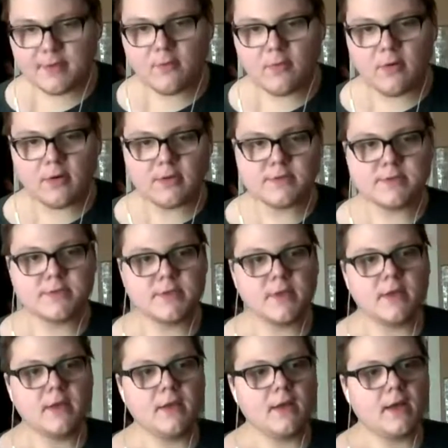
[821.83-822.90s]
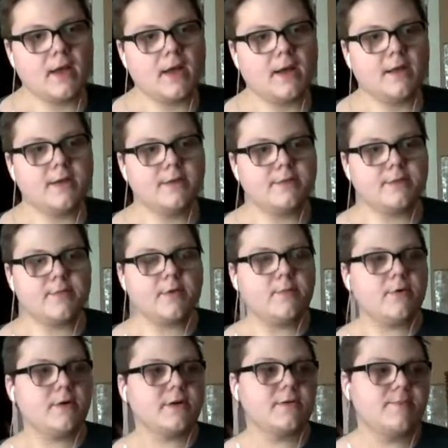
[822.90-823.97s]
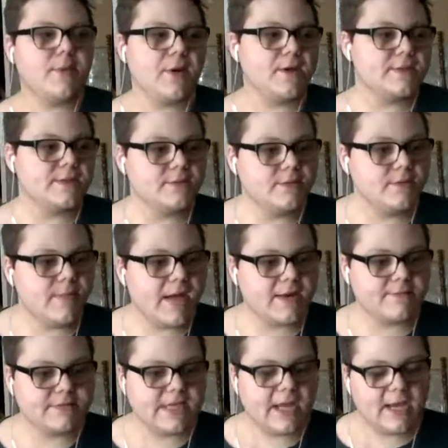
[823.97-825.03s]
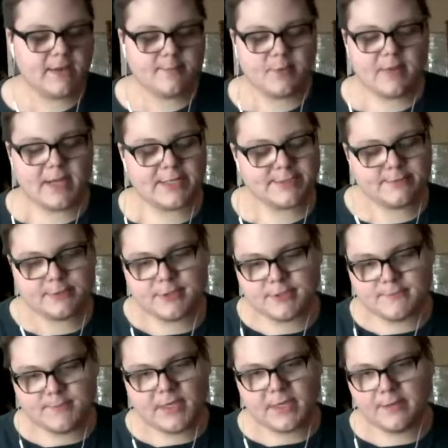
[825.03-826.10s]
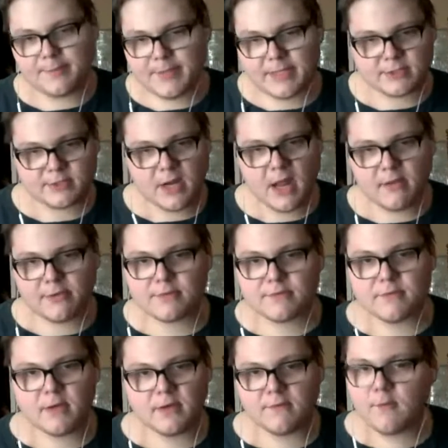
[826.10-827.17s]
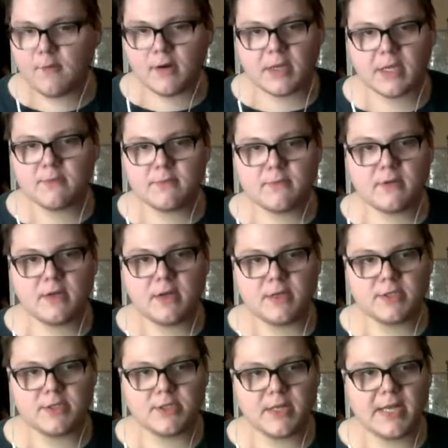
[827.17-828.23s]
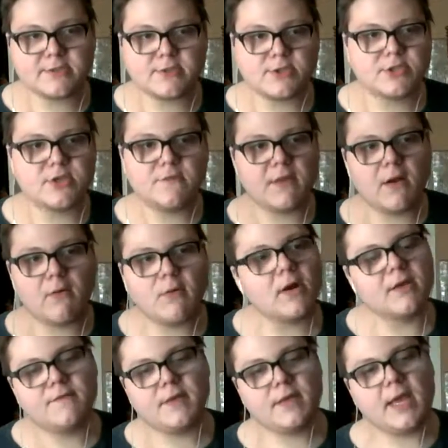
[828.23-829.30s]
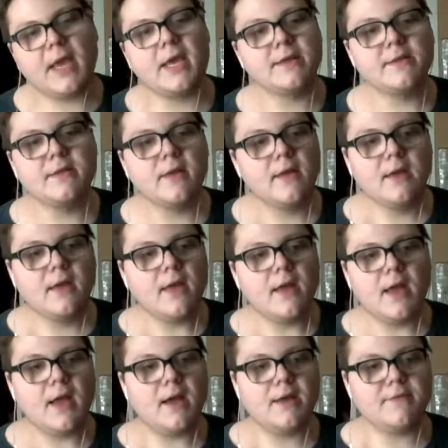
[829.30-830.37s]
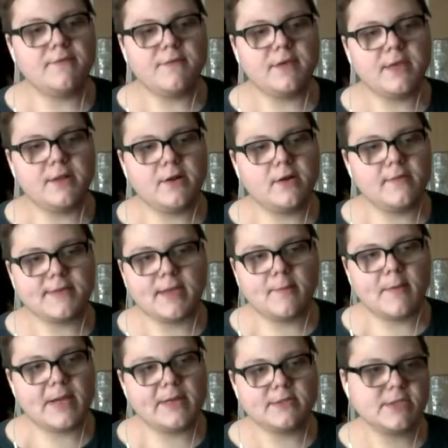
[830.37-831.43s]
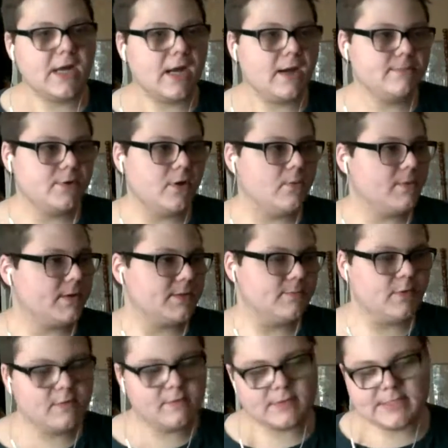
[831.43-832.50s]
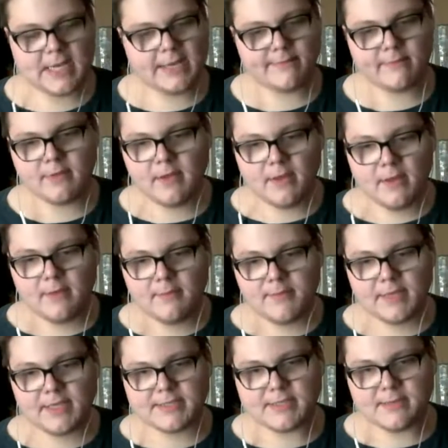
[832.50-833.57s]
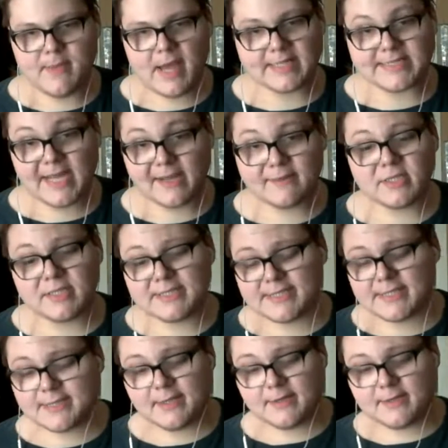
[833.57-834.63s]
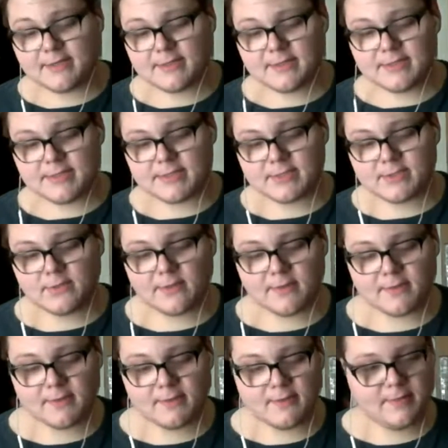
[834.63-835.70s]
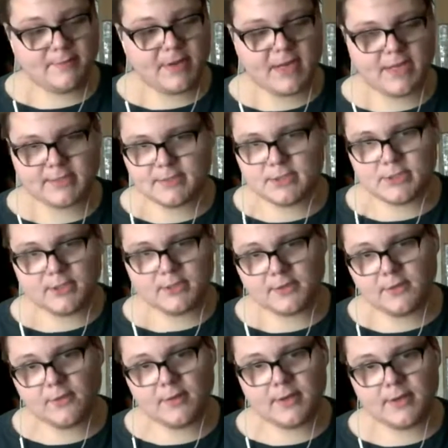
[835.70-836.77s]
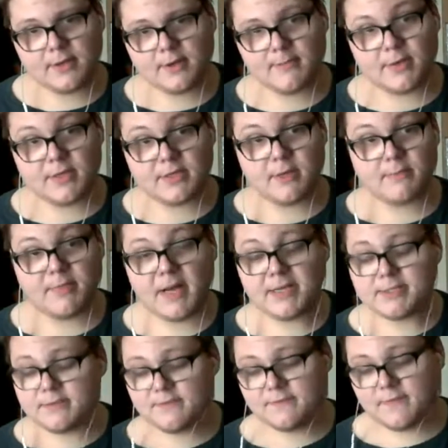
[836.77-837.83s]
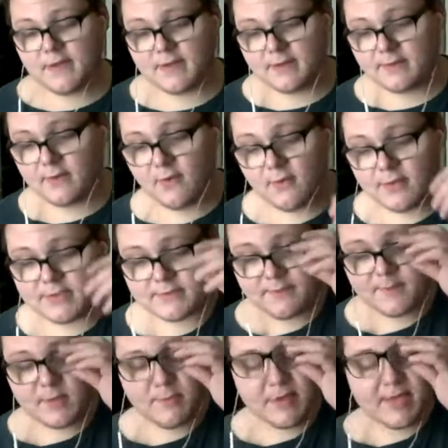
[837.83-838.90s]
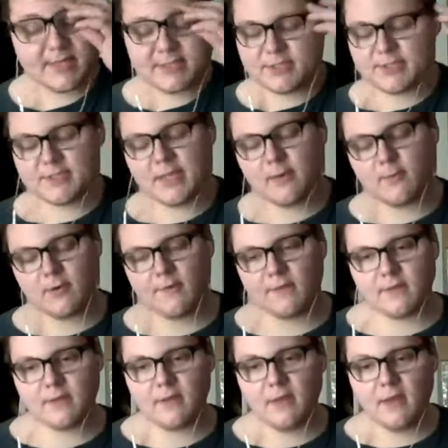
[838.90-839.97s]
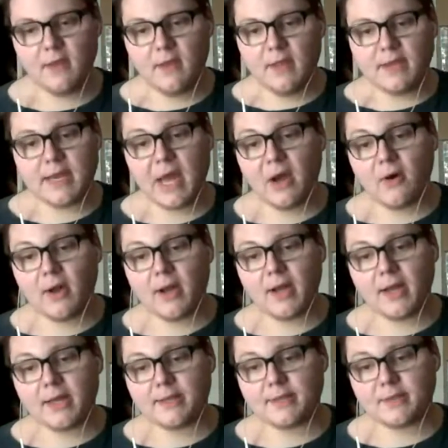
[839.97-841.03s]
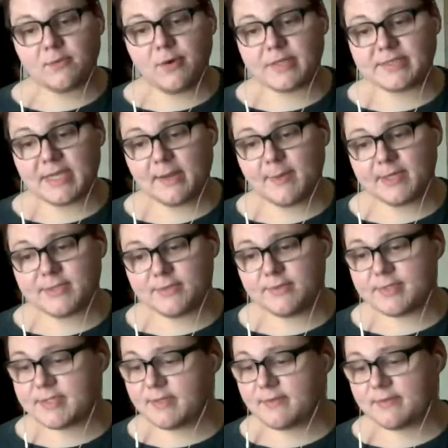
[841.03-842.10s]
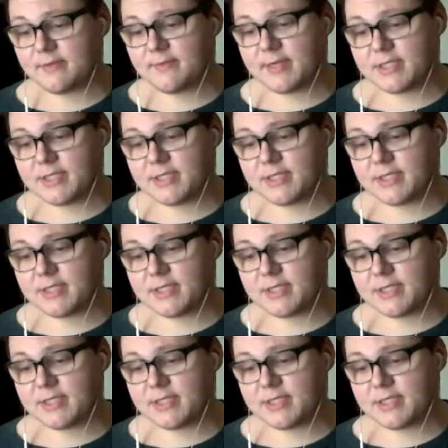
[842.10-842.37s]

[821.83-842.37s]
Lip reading: rewards, the reward compared to the amount of time, you might as well just pick up an extra hour of work an extra shift at work if you can. If you can get overtime at your job, go work some overtime, because the amount of time it's going to sit there to sort through a box of junk coin or a box of coins from the bank is just not worth it. Now, the one time I do sift through my